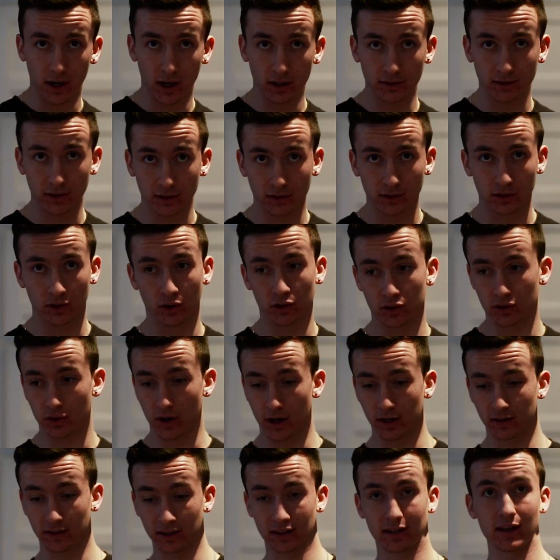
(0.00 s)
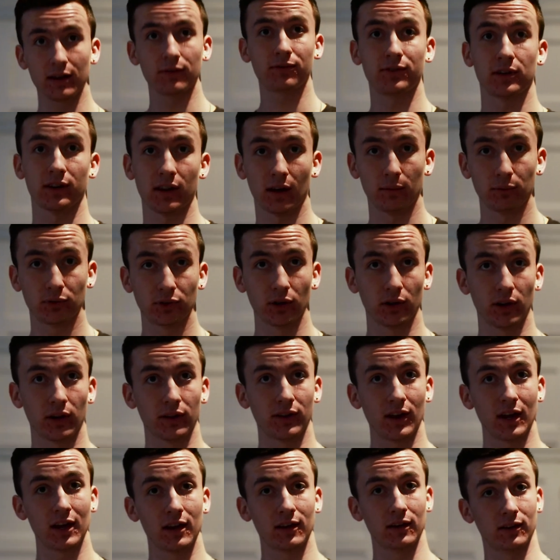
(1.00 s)
artist that you're trying to give to them, so that
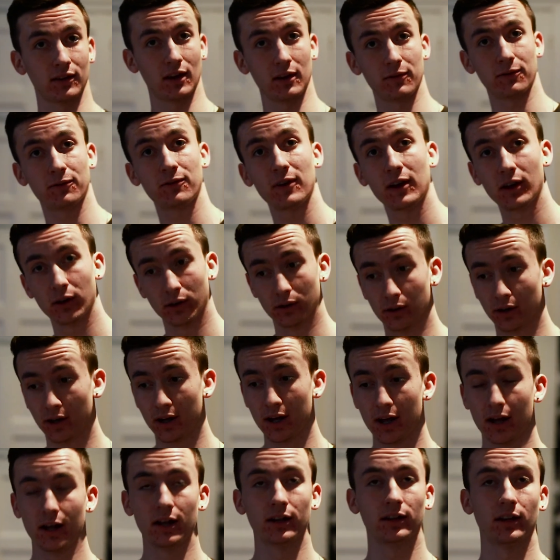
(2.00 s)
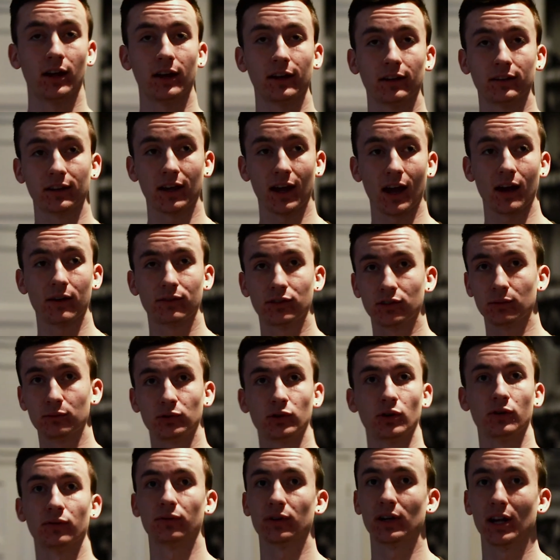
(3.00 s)
they feel like they have some
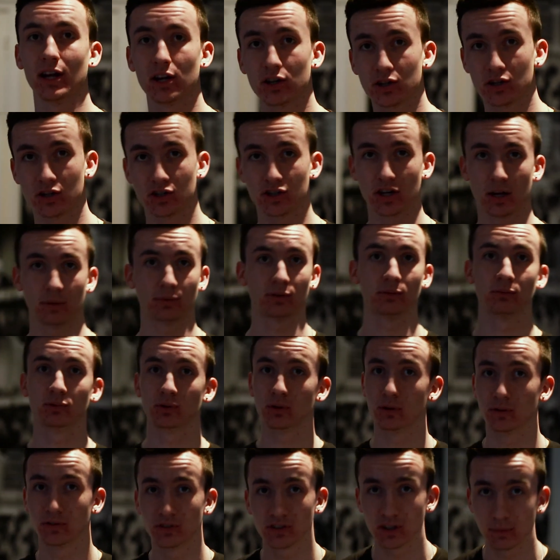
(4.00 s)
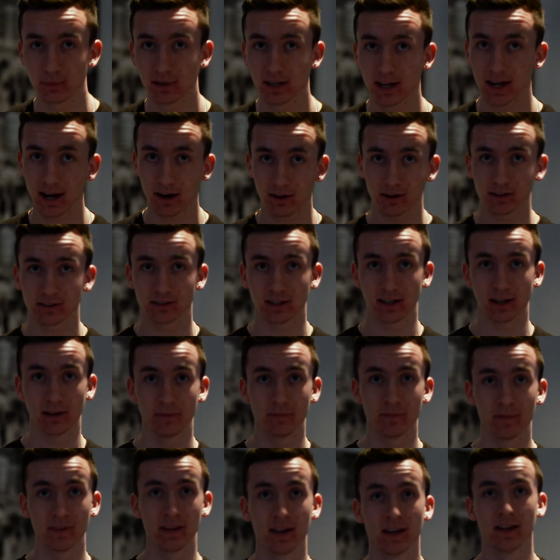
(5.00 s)
sort of relationship, some sort of similarity.
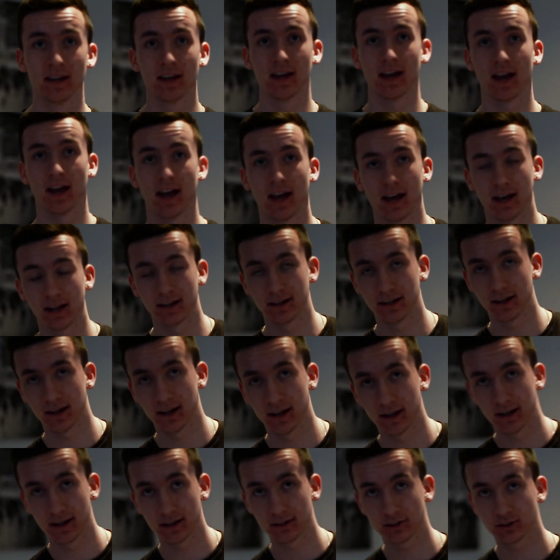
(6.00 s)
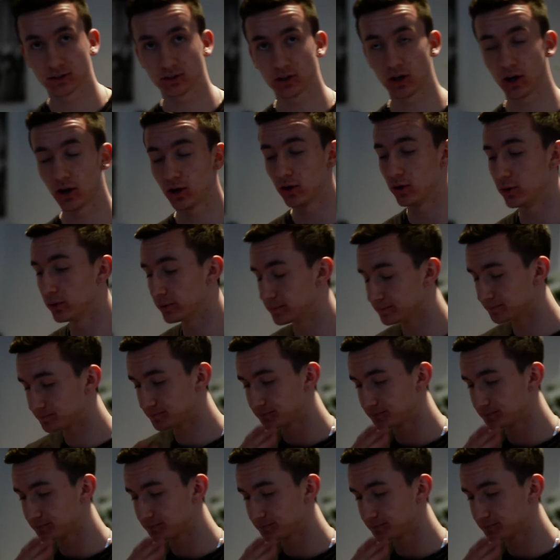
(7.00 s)
And so